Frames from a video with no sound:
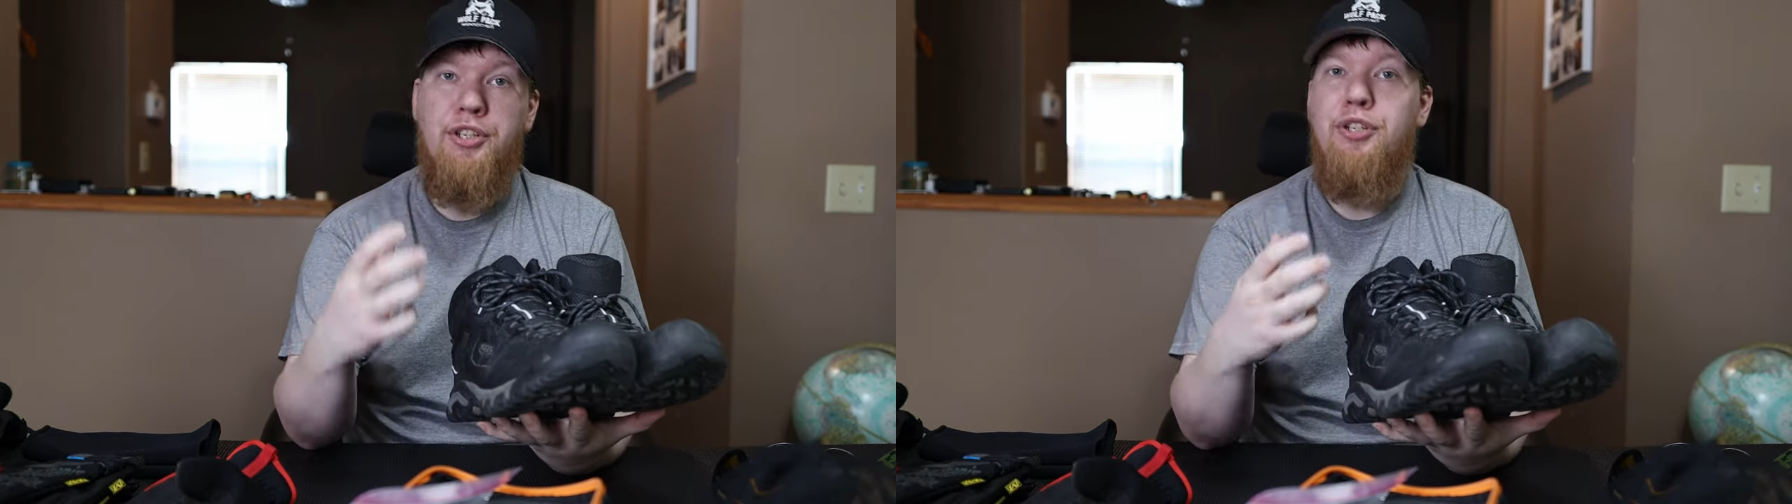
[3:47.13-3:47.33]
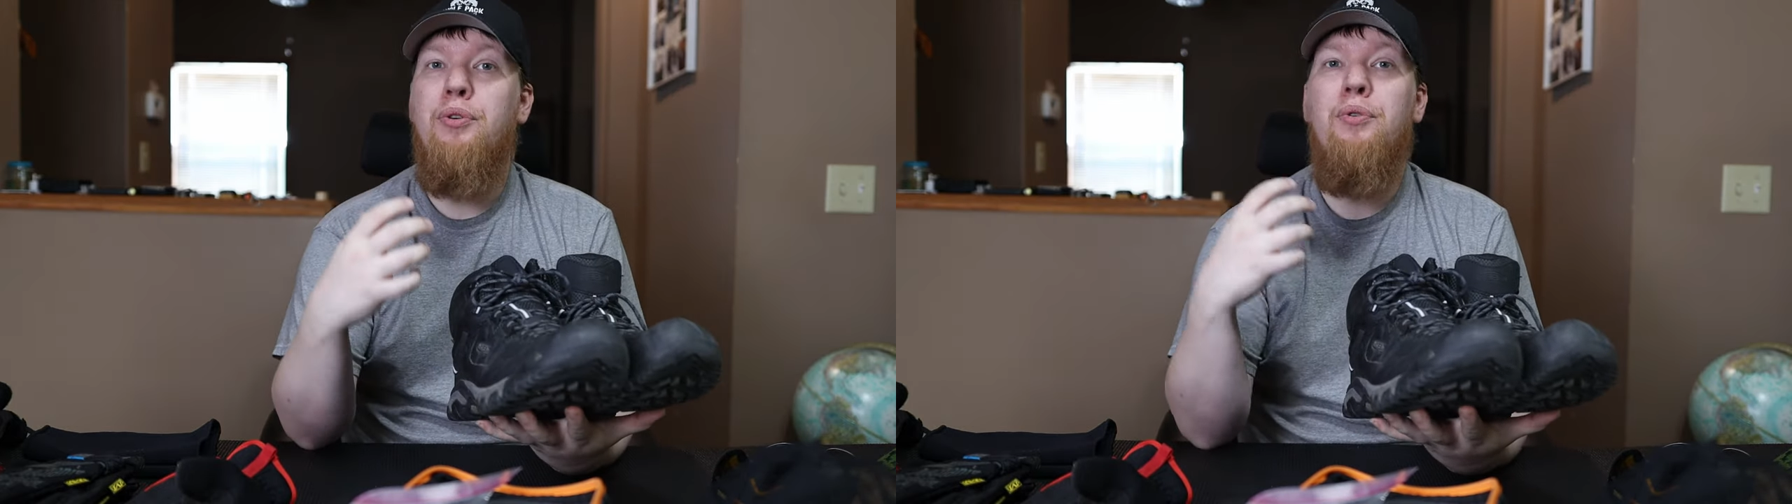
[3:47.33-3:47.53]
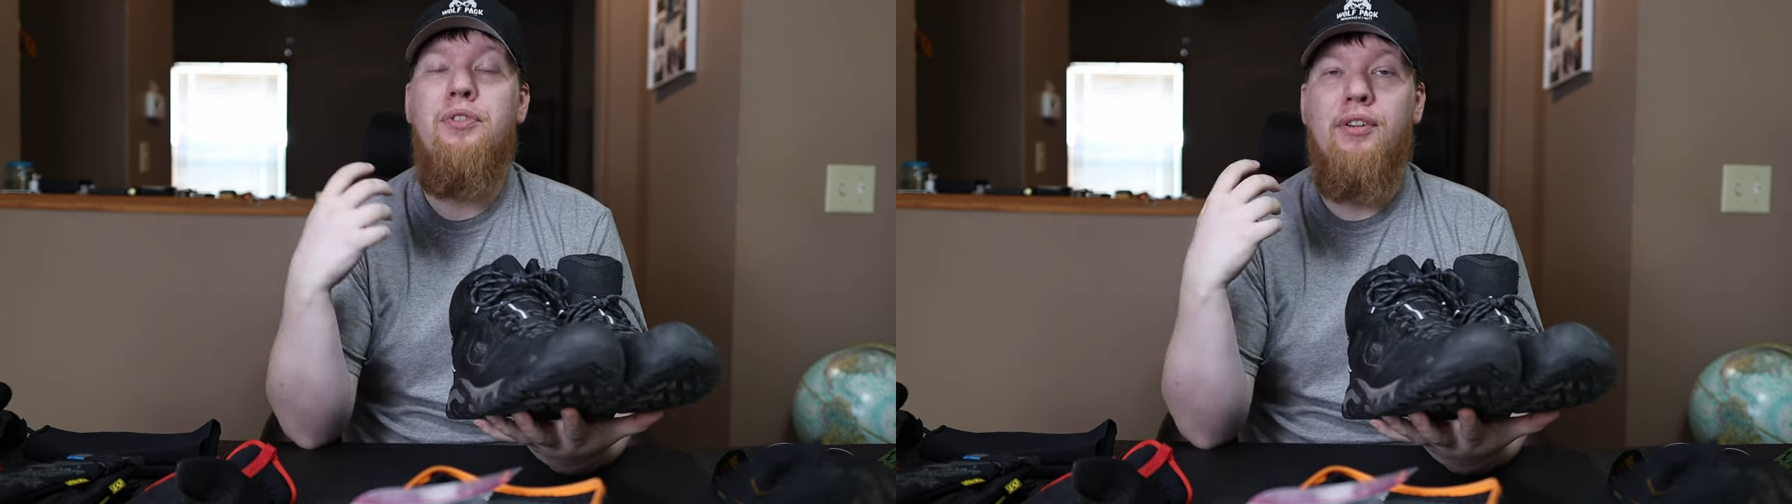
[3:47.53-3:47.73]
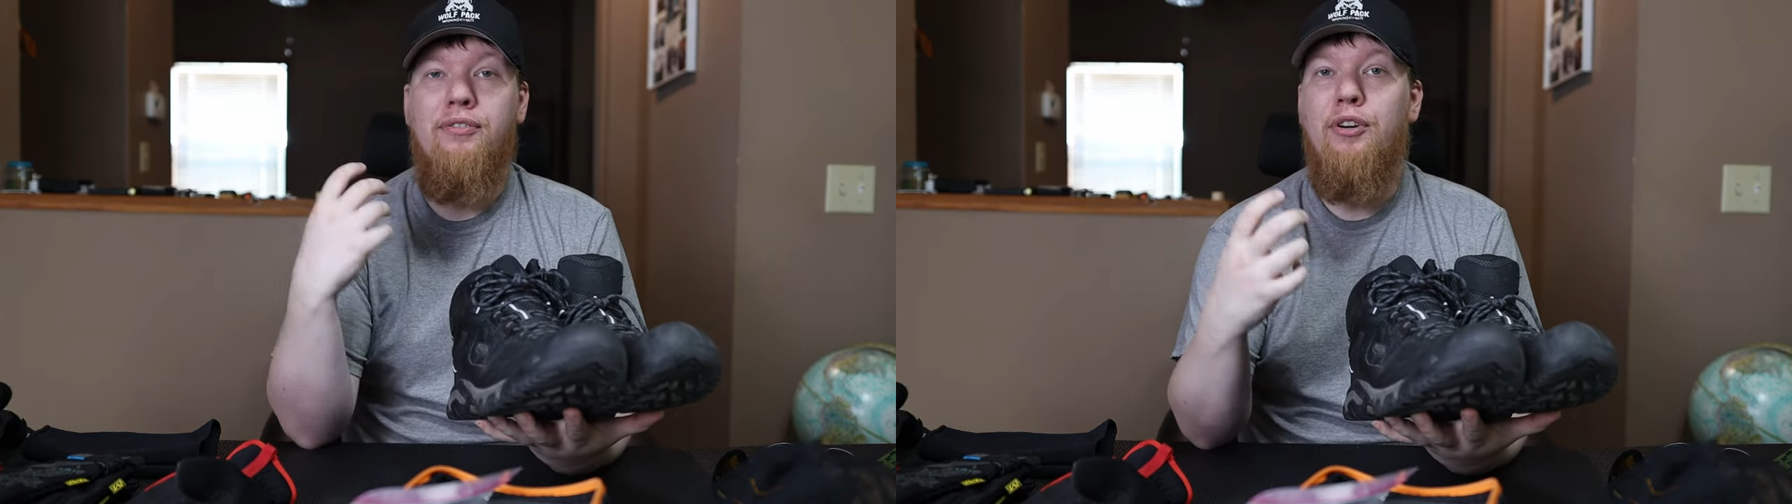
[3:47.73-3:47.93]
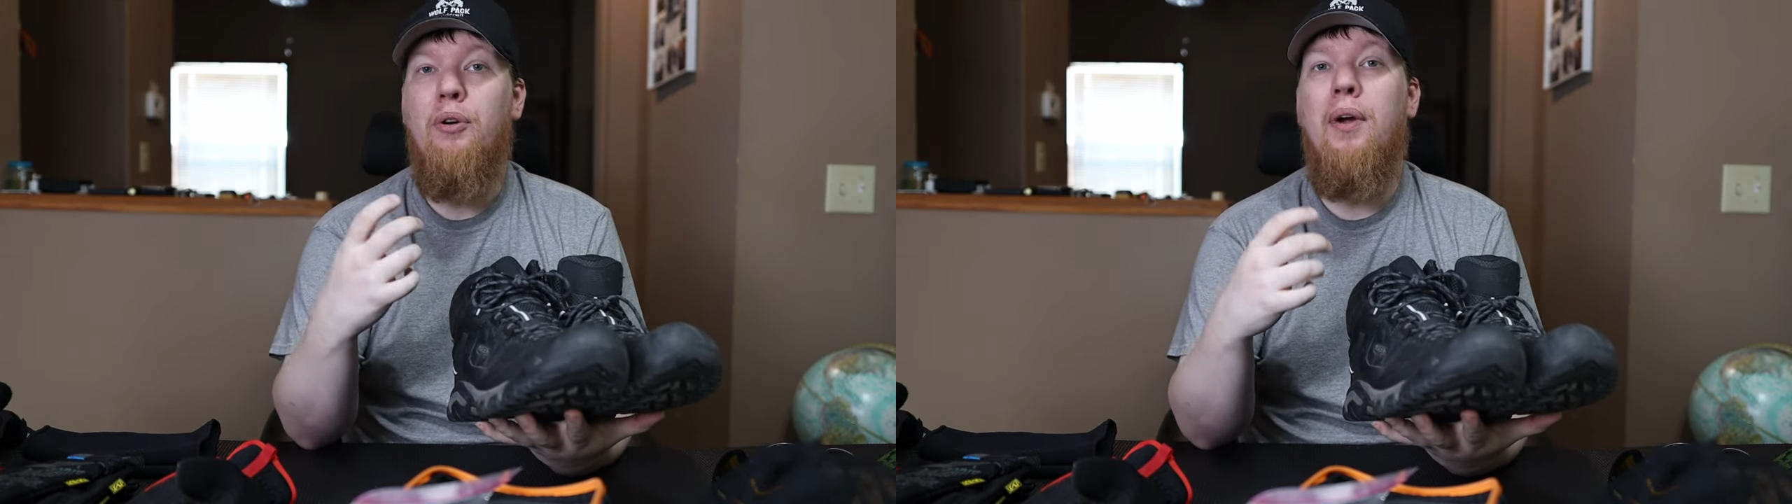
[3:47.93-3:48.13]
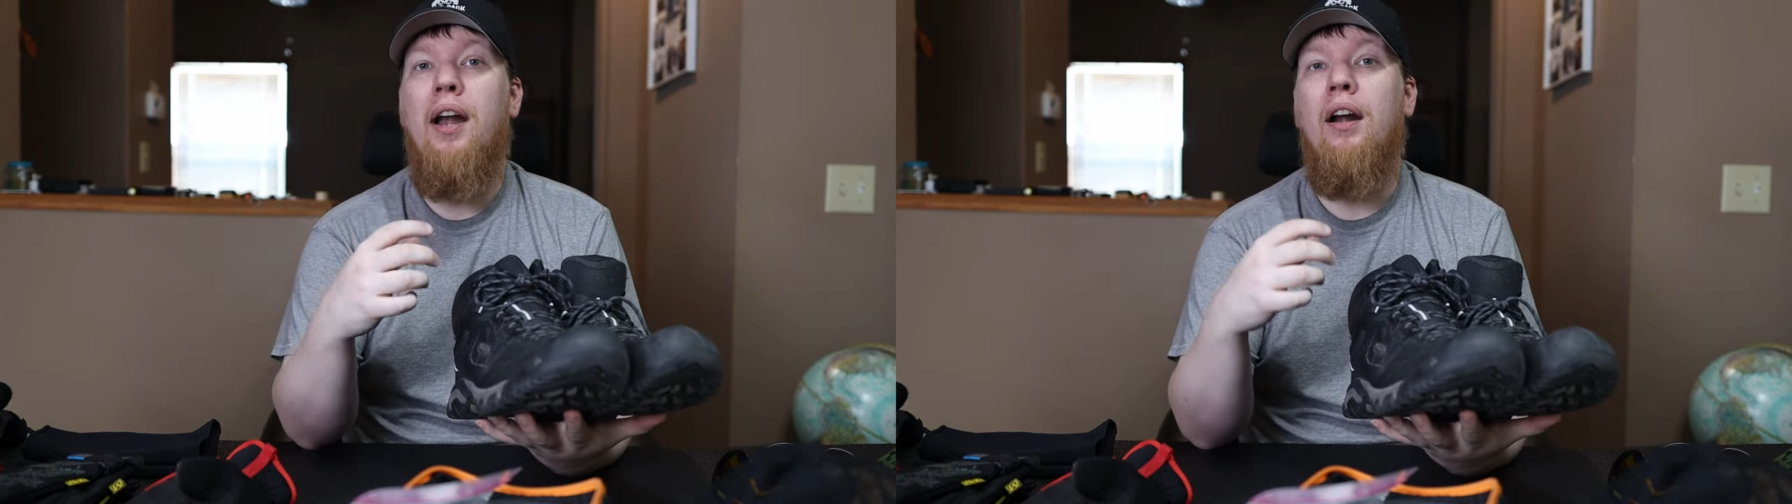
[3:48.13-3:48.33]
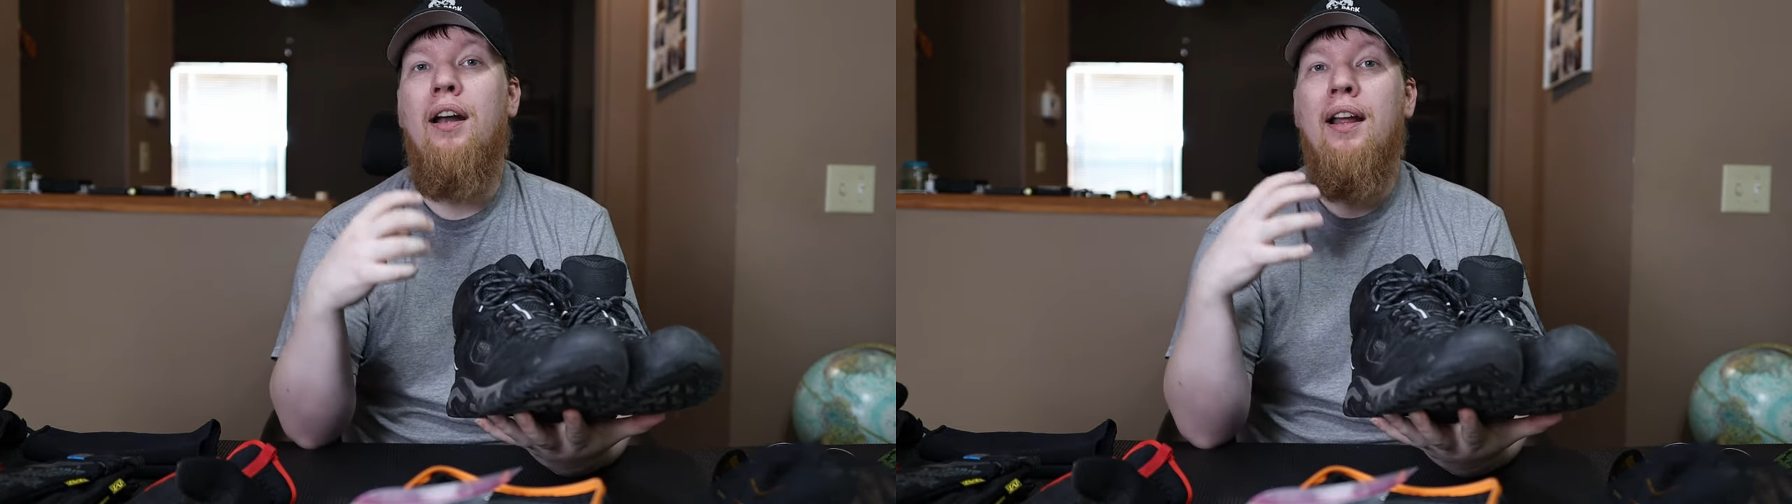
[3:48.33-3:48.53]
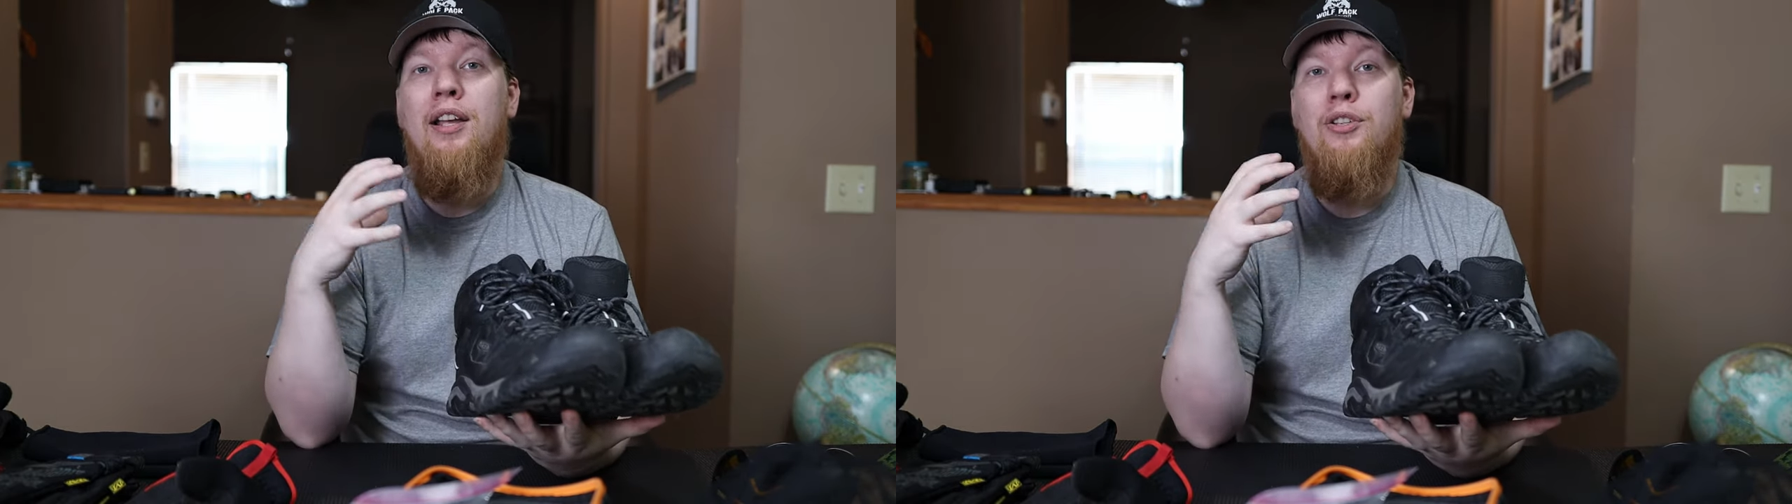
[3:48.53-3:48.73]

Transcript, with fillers: or shoes or footwear